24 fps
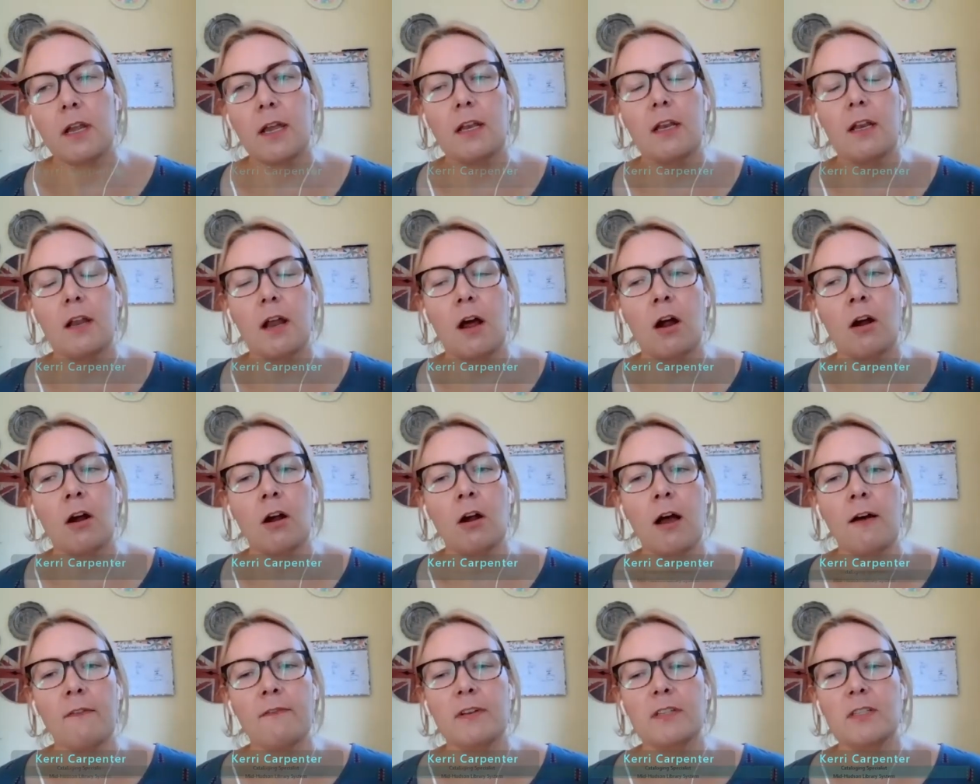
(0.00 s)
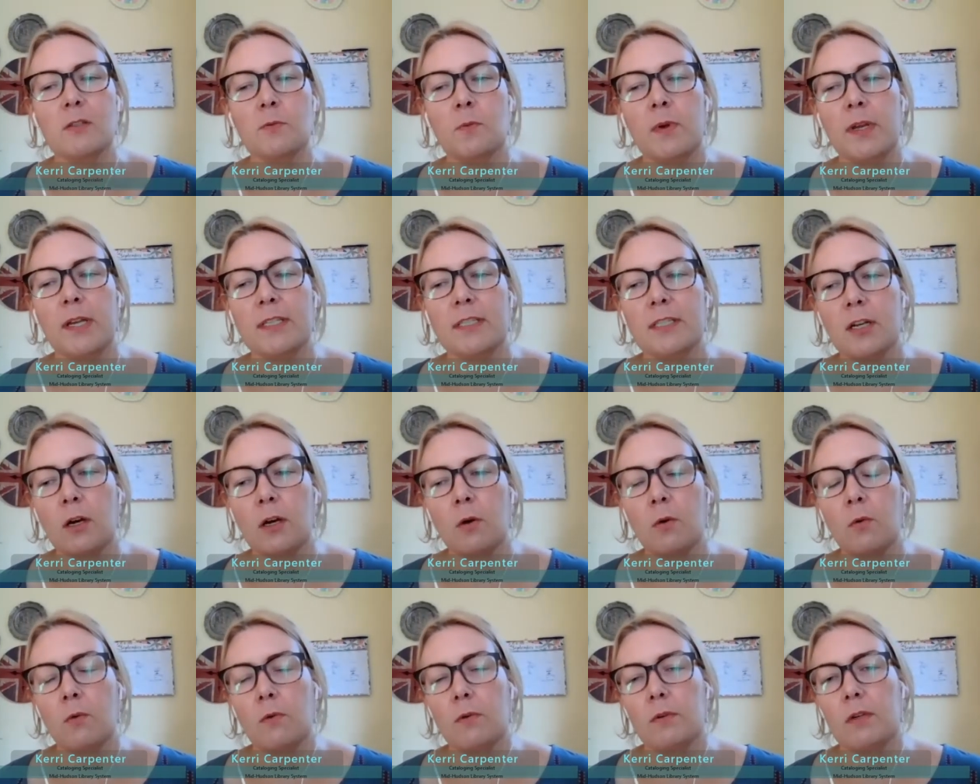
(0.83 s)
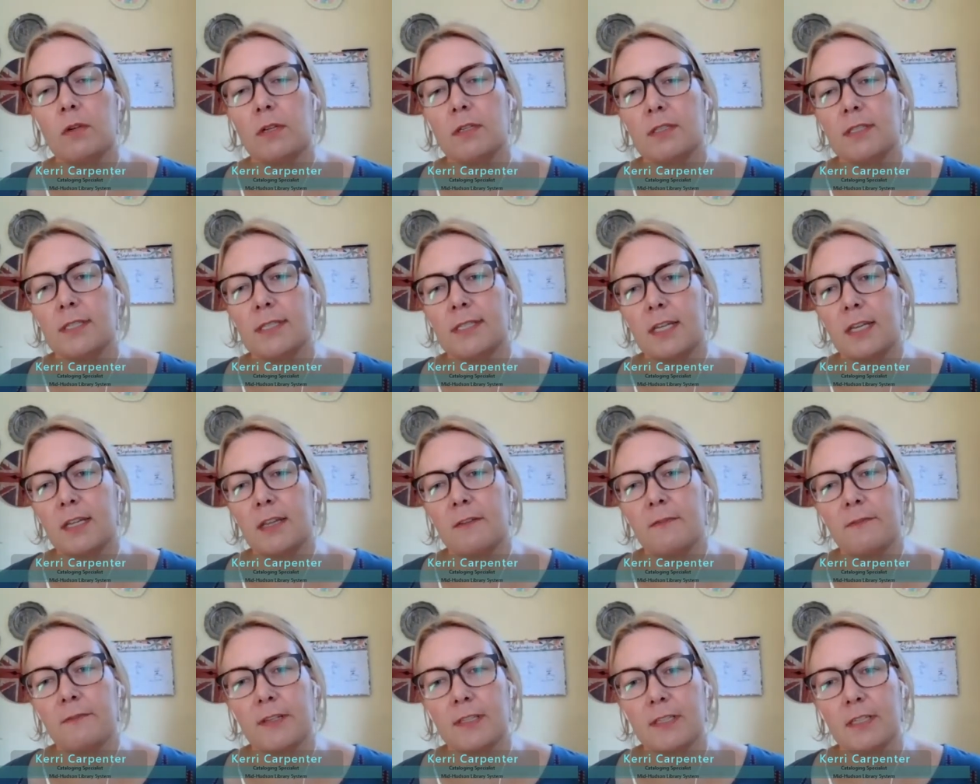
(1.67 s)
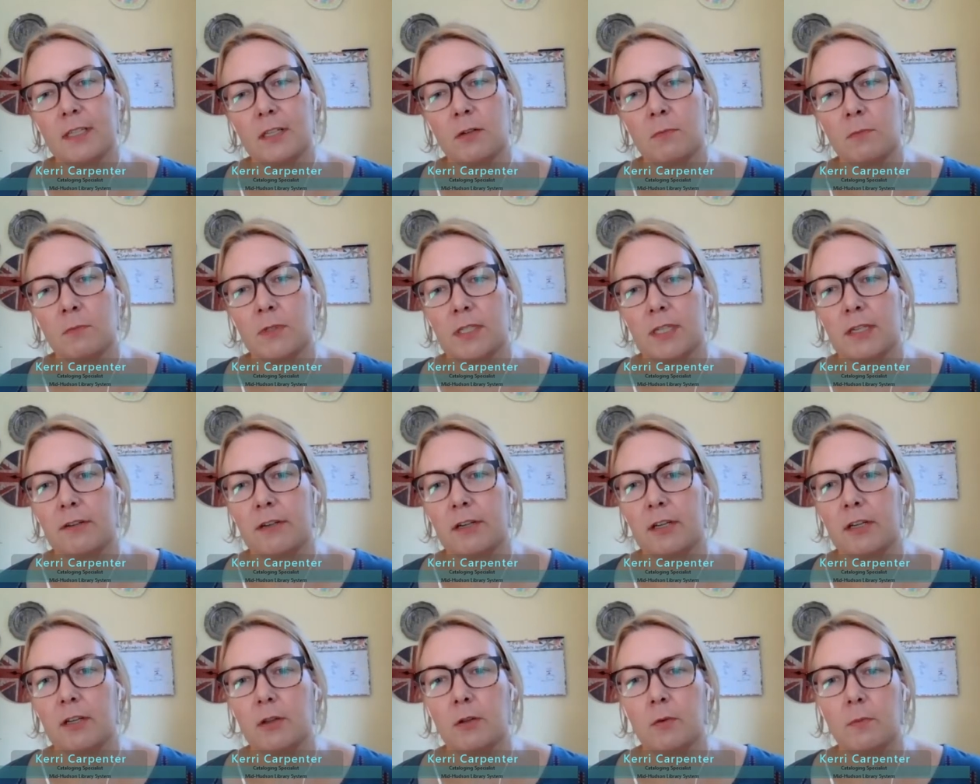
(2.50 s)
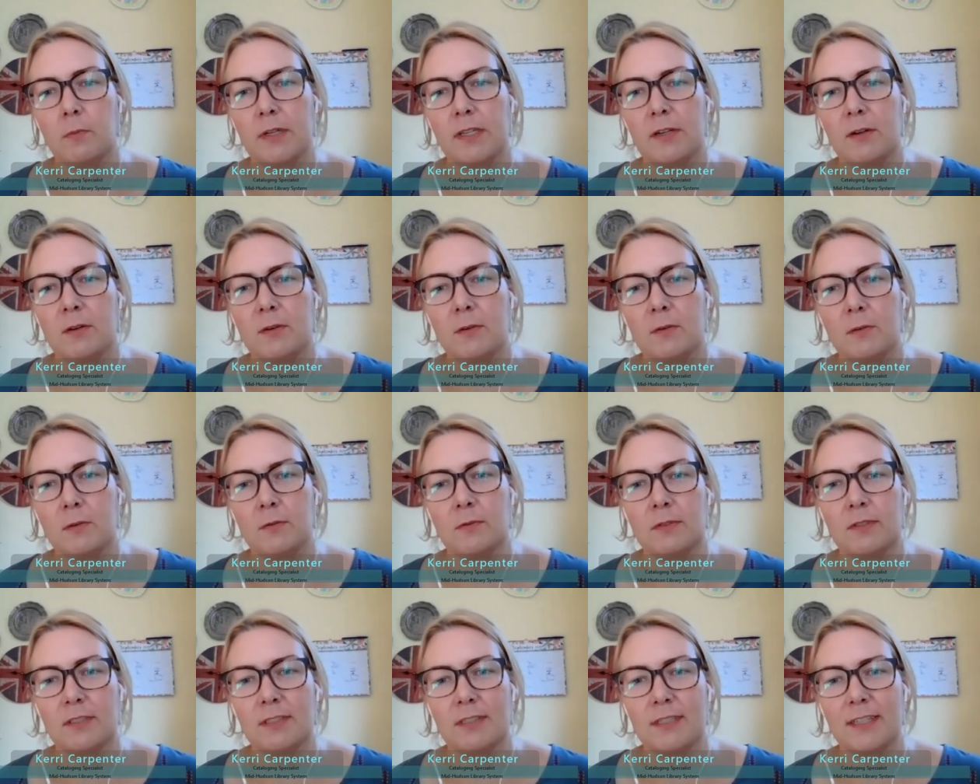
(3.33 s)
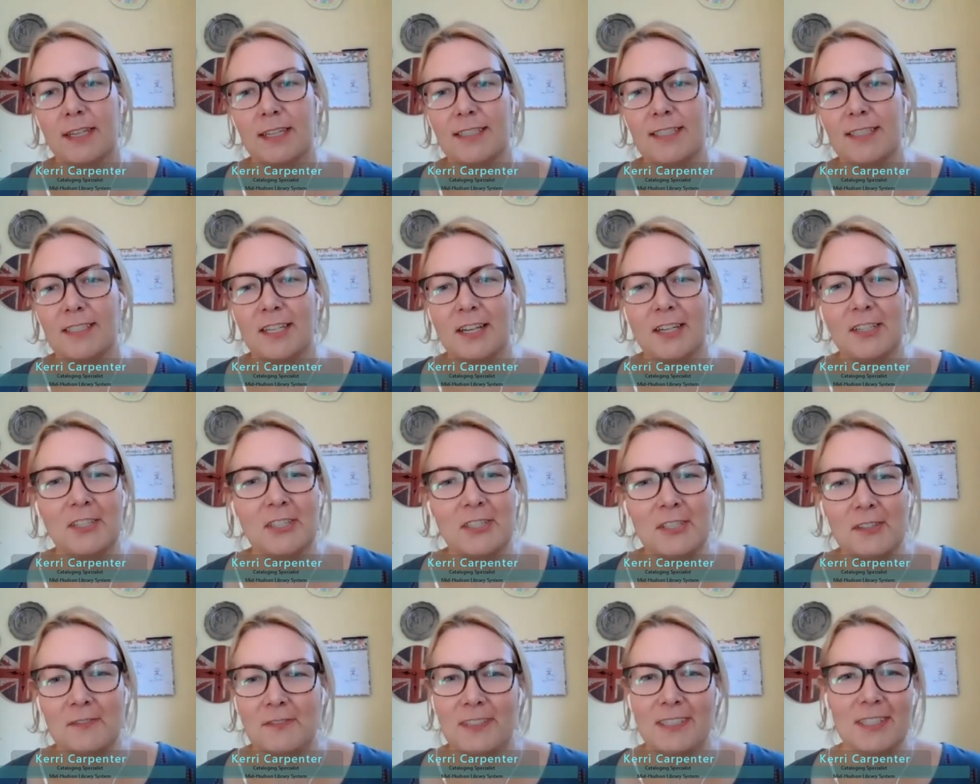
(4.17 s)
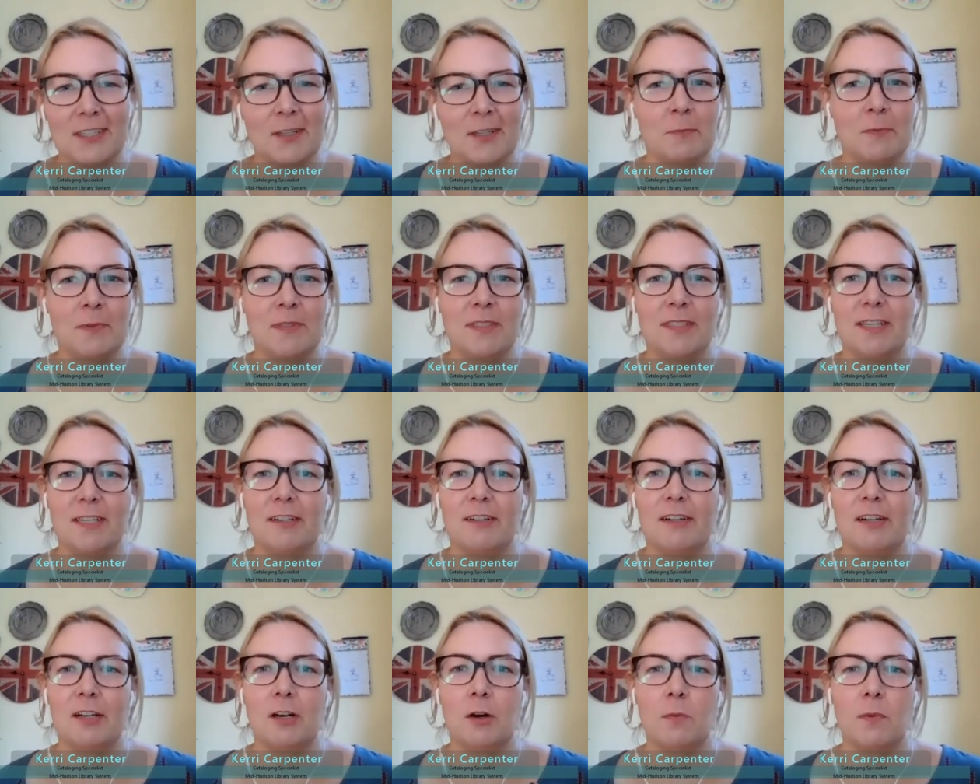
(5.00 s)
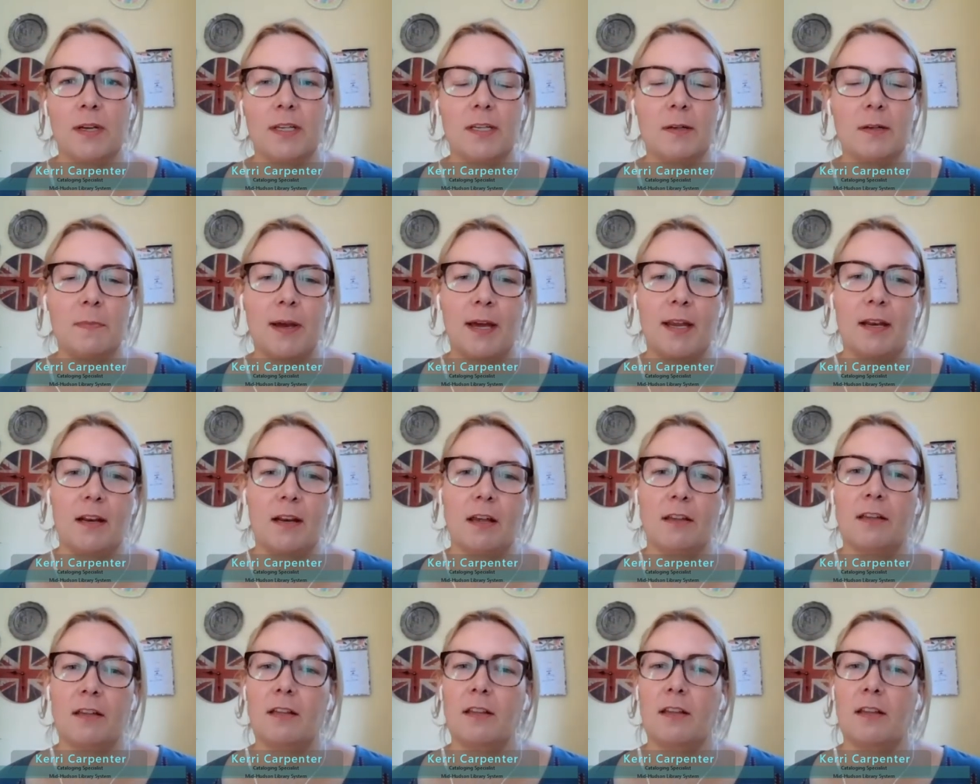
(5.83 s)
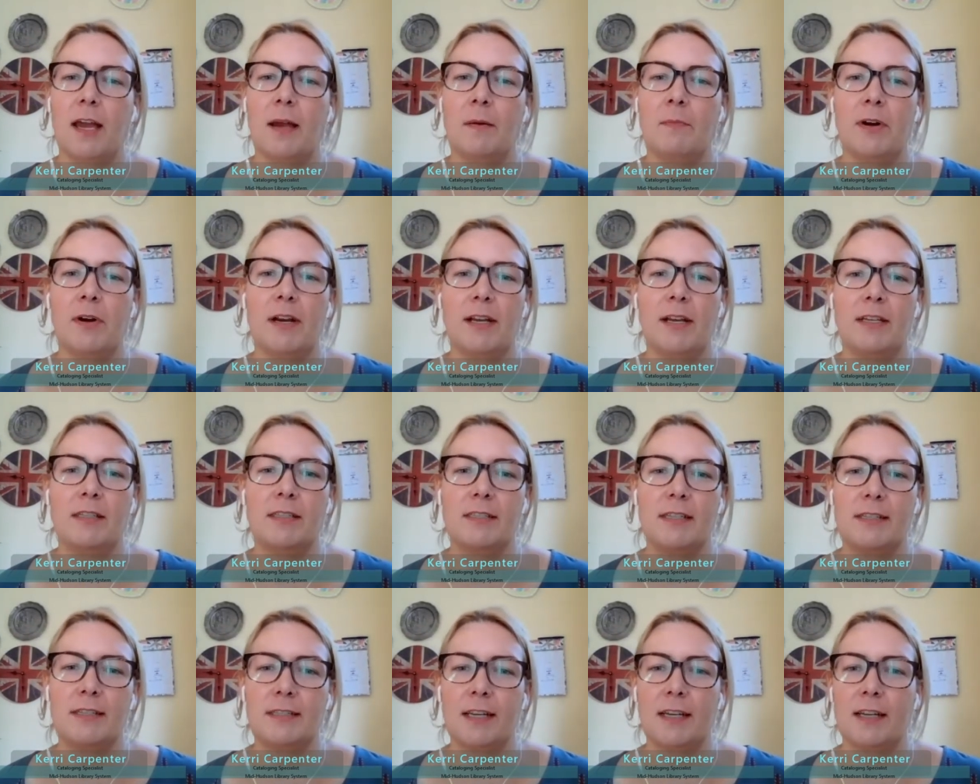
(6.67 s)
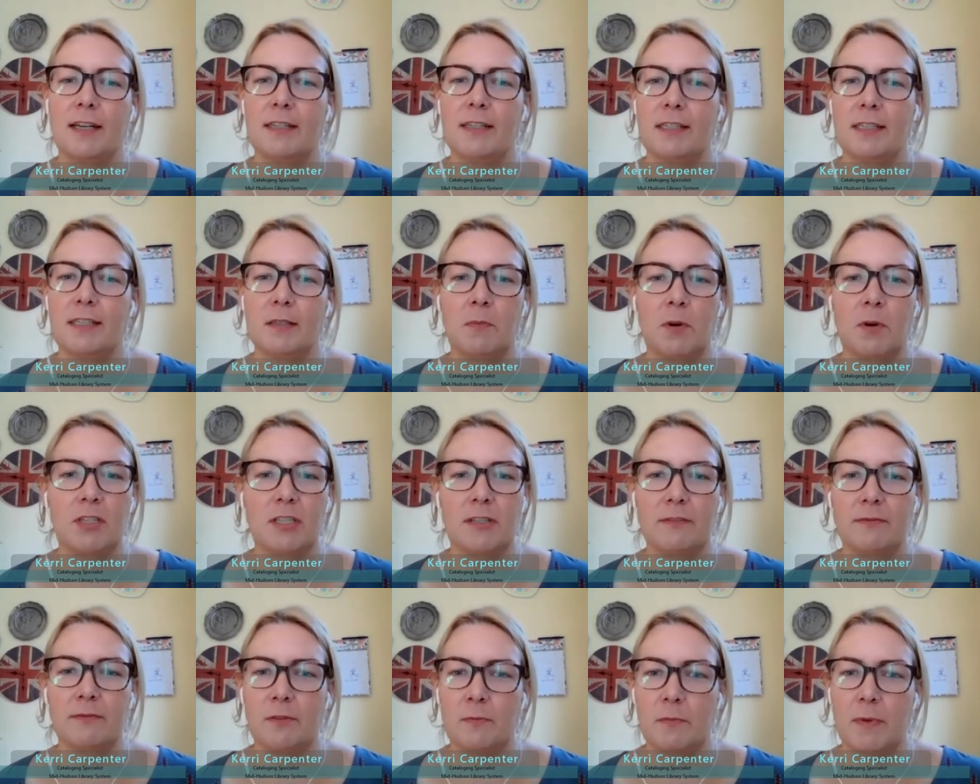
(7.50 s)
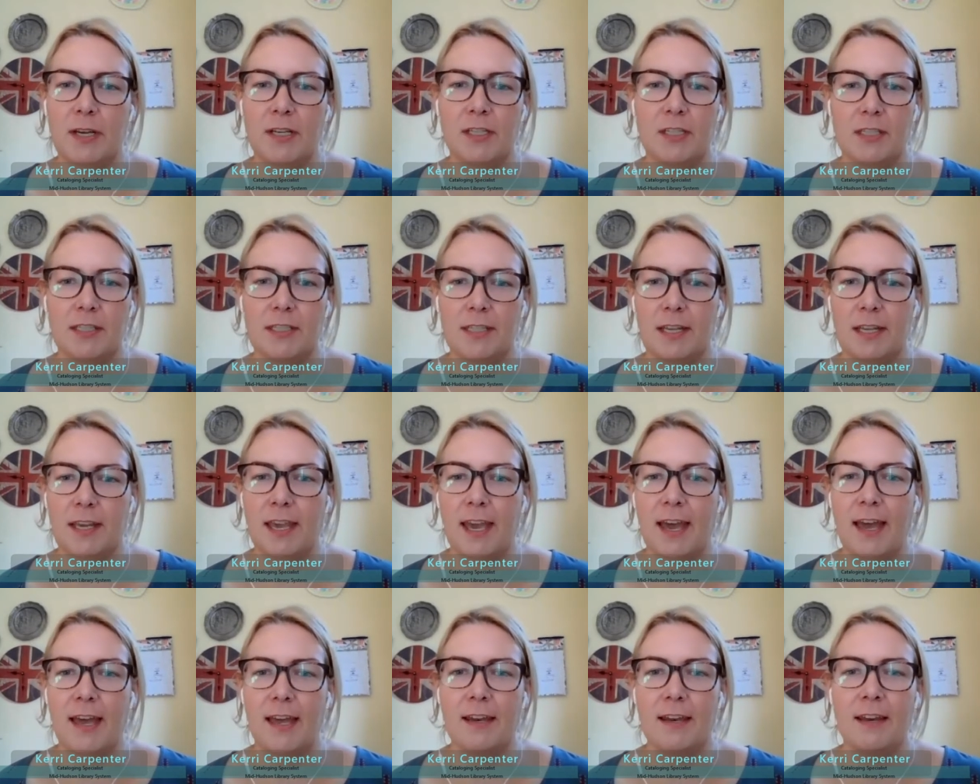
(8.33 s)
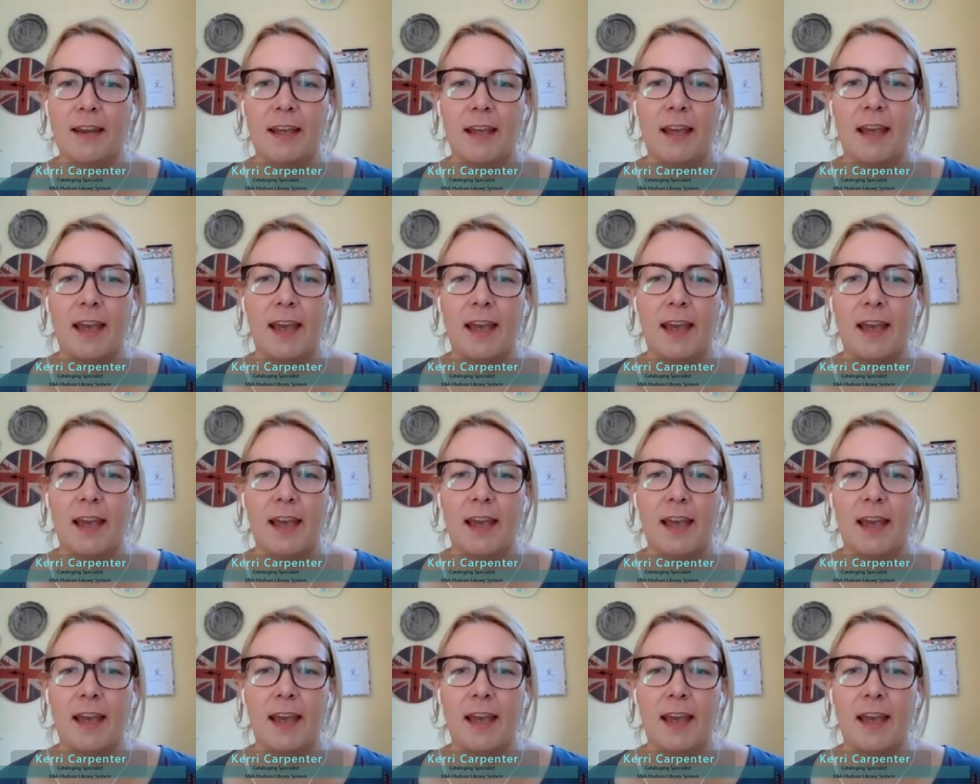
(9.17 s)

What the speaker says: in our office, we don't see the physical material. We don't get to touch the physical material. We depend on the libraries to send us as much information as they can.